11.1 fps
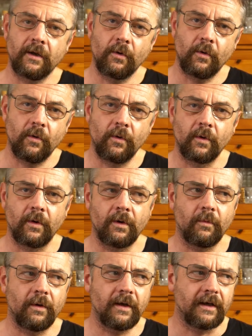all
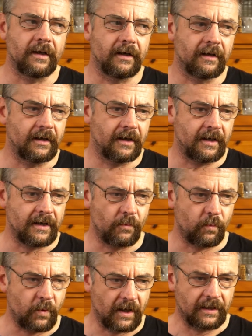in a
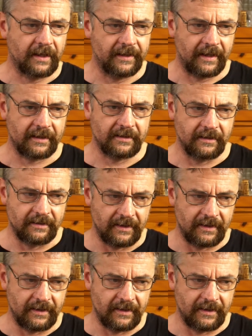well-connected,